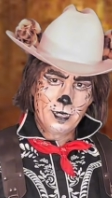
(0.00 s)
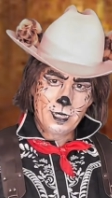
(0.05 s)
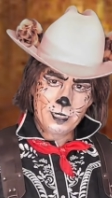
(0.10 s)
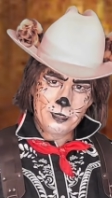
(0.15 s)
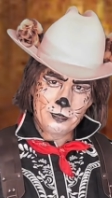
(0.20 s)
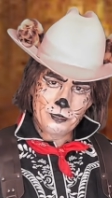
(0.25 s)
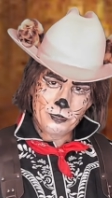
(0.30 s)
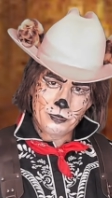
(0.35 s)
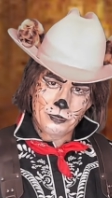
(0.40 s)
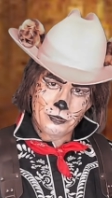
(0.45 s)

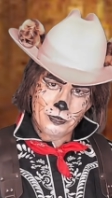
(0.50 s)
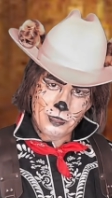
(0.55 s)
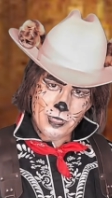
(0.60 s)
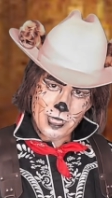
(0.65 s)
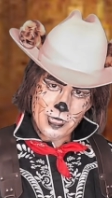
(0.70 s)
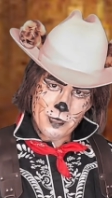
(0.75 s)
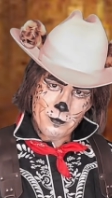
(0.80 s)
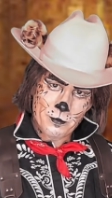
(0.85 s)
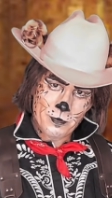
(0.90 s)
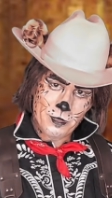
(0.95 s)
let's just
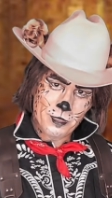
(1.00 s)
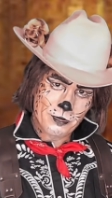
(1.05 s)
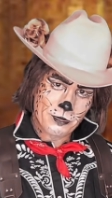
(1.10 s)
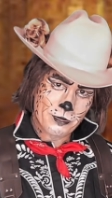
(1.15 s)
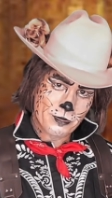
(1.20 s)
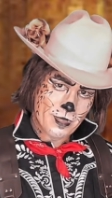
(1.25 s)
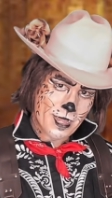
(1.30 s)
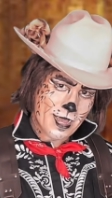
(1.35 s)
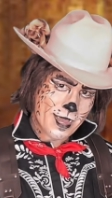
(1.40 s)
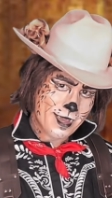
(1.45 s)
keep
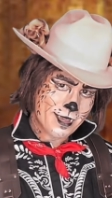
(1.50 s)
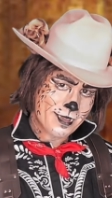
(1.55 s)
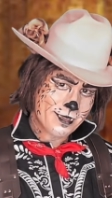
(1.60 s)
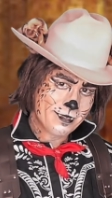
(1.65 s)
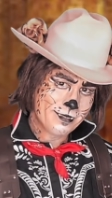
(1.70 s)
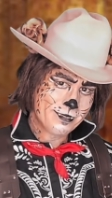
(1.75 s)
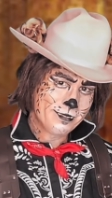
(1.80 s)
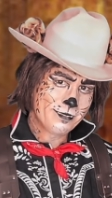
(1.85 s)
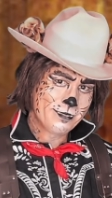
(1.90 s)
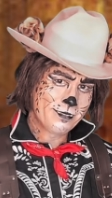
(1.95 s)
this
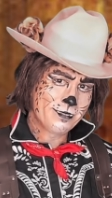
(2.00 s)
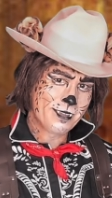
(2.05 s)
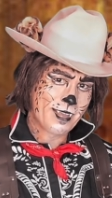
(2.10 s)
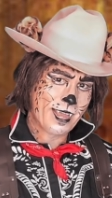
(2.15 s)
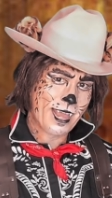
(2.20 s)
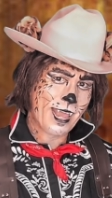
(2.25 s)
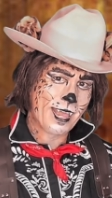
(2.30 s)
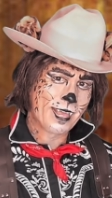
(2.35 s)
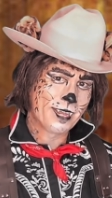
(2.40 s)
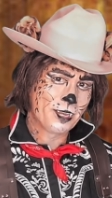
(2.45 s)
nice
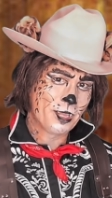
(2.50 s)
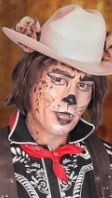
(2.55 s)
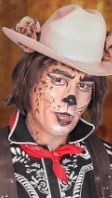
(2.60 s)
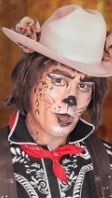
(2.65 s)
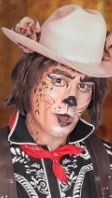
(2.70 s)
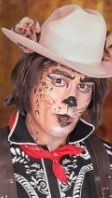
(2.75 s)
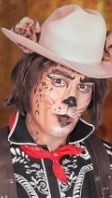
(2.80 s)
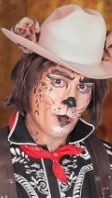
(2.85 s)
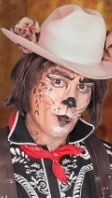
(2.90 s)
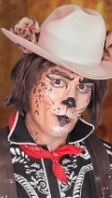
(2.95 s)
and
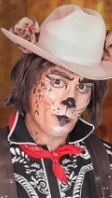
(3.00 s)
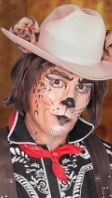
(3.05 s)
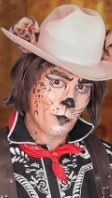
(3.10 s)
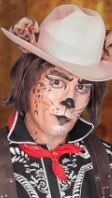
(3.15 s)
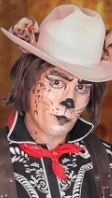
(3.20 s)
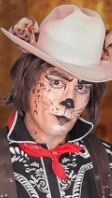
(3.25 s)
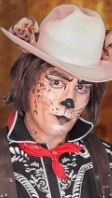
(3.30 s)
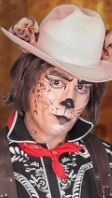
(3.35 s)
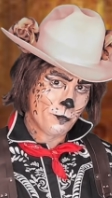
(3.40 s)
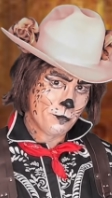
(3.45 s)

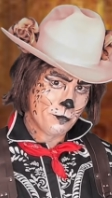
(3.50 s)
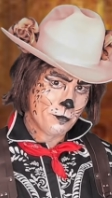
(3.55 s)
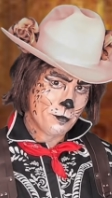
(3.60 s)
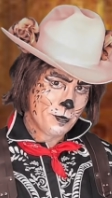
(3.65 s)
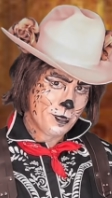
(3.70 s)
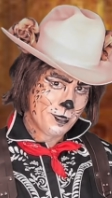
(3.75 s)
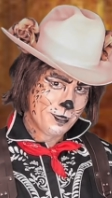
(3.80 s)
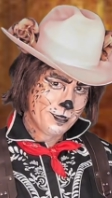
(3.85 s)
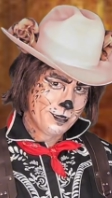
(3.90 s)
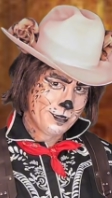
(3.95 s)
calm.
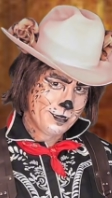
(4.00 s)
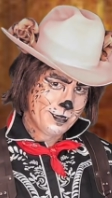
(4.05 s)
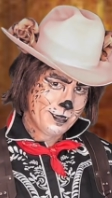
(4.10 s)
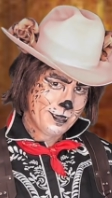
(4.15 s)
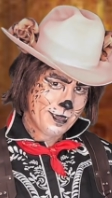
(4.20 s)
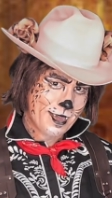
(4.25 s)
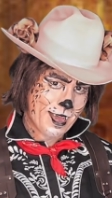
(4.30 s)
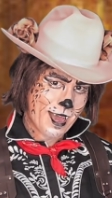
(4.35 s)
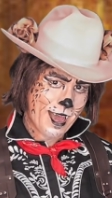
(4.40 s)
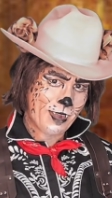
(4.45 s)

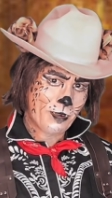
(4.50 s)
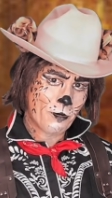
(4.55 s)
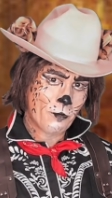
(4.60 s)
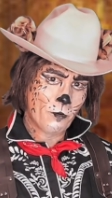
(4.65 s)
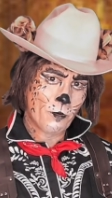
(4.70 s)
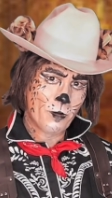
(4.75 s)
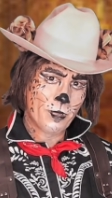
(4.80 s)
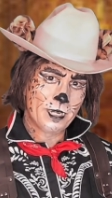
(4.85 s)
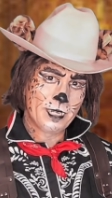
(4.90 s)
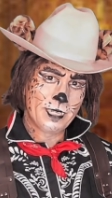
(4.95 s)
I don't
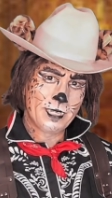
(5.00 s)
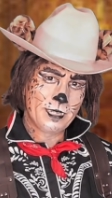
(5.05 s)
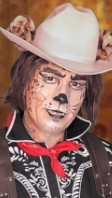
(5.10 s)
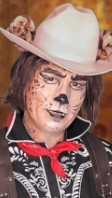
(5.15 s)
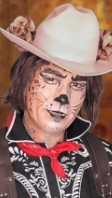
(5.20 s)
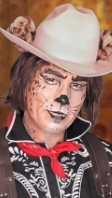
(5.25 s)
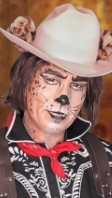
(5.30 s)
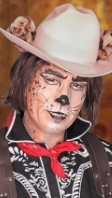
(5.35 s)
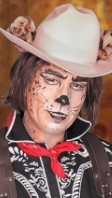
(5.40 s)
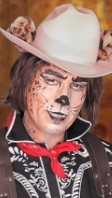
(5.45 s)
want
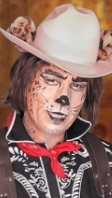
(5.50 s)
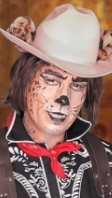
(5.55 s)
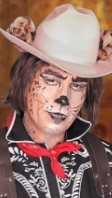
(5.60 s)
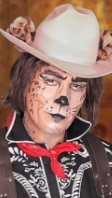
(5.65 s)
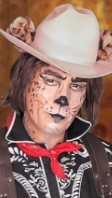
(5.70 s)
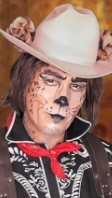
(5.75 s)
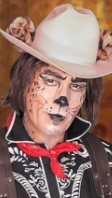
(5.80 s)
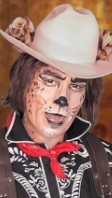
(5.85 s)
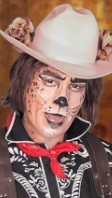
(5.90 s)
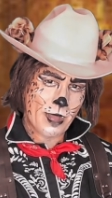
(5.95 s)
anything to
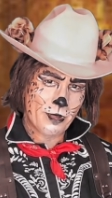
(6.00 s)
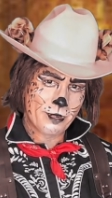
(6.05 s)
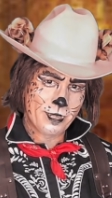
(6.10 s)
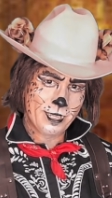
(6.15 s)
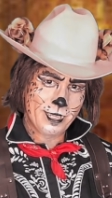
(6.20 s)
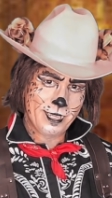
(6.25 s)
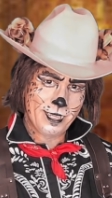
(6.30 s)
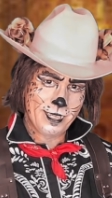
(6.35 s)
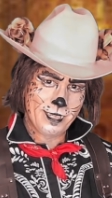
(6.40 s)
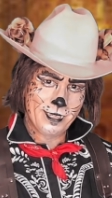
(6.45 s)
get
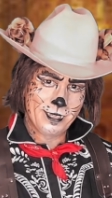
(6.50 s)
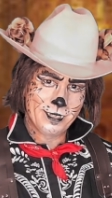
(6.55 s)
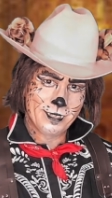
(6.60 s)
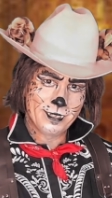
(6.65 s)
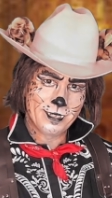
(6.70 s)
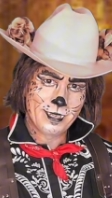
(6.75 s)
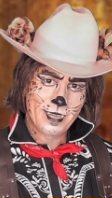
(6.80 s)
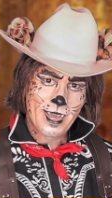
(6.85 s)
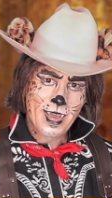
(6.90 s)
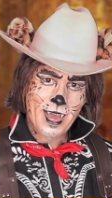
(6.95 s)
rowdy
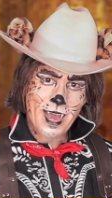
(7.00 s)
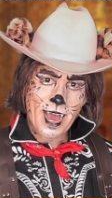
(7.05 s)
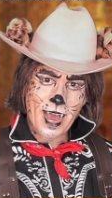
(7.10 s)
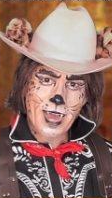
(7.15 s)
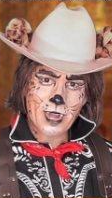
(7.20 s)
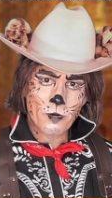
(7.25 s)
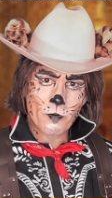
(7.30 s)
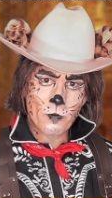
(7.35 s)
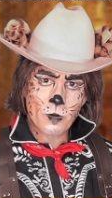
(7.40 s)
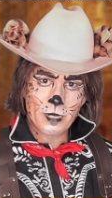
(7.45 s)
here.
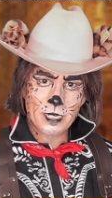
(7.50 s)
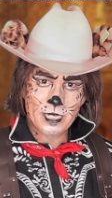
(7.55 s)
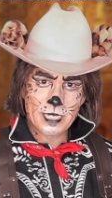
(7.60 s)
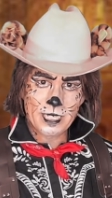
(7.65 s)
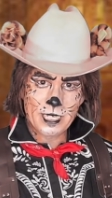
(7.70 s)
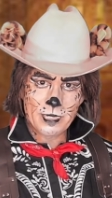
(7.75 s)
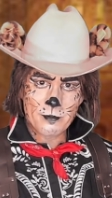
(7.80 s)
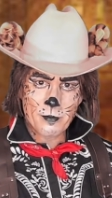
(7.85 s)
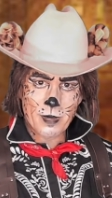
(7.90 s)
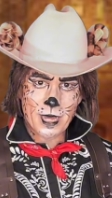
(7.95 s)
I don't want
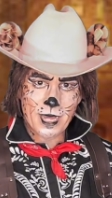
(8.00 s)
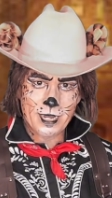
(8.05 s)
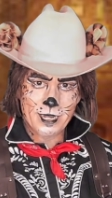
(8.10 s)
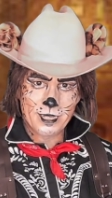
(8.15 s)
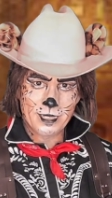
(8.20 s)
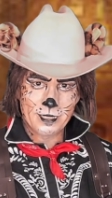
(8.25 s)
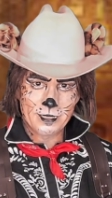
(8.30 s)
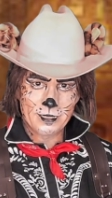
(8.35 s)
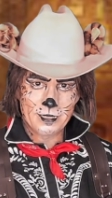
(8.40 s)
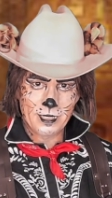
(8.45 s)

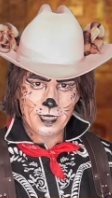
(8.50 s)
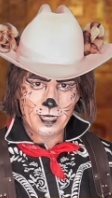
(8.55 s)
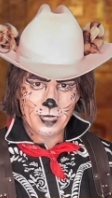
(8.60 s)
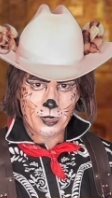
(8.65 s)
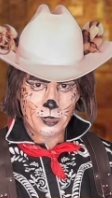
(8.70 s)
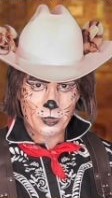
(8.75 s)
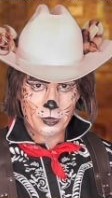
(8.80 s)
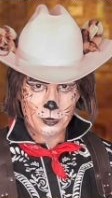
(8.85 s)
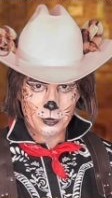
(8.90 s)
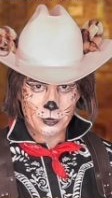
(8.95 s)
anybody to
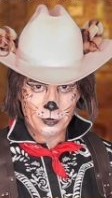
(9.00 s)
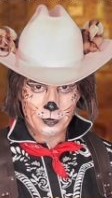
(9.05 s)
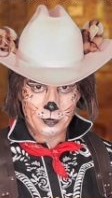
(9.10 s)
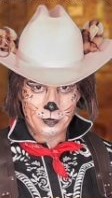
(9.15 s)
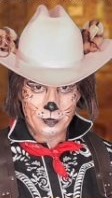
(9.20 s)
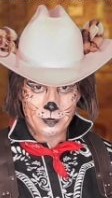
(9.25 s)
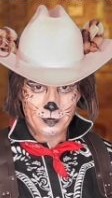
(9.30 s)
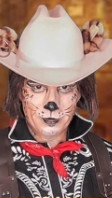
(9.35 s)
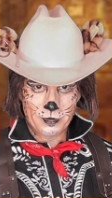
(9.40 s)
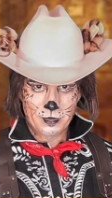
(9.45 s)
get
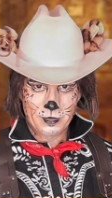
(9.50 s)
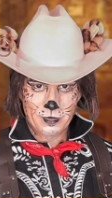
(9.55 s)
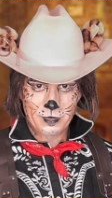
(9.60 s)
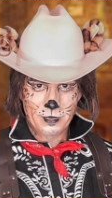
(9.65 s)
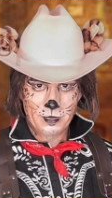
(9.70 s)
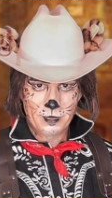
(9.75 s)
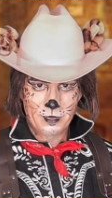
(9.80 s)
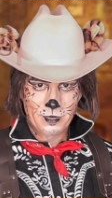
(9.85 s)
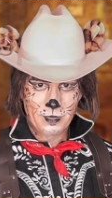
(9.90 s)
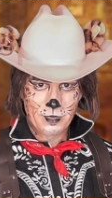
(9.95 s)
hurt.
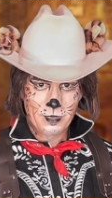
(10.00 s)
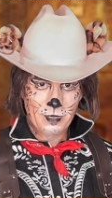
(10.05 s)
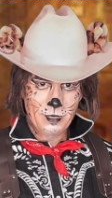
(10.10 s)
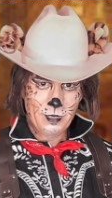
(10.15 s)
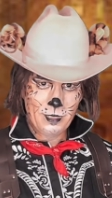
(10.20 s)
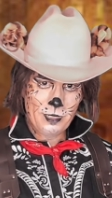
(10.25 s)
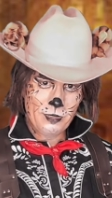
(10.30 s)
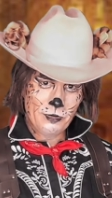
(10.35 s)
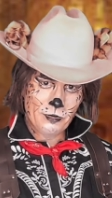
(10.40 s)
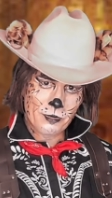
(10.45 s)

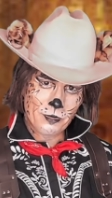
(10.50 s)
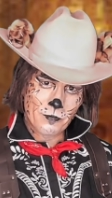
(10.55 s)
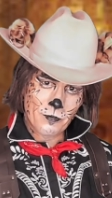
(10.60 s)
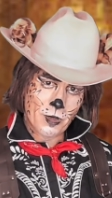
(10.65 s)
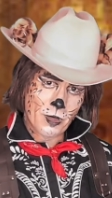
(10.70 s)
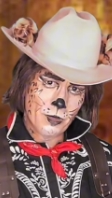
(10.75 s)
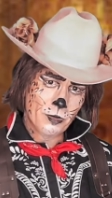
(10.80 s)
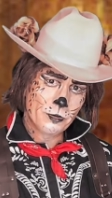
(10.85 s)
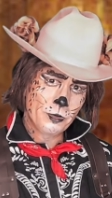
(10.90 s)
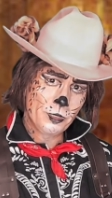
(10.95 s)
Least
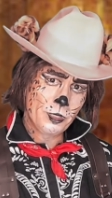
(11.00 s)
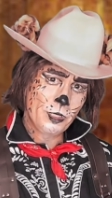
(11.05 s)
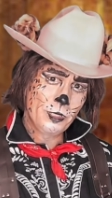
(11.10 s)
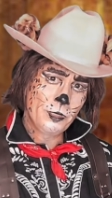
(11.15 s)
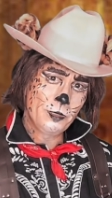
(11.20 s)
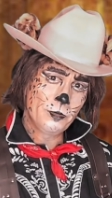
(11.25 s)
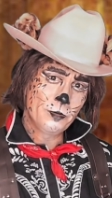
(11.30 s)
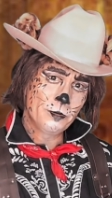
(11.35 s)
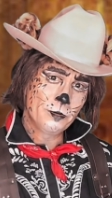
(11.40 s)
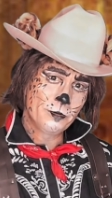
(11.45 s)
of all,
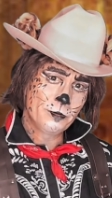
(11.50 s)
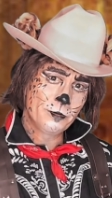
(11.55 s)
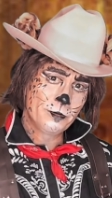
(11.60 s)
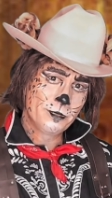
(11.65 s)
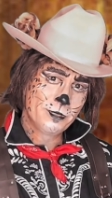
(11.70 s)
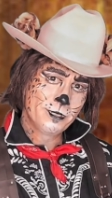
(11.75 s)
you.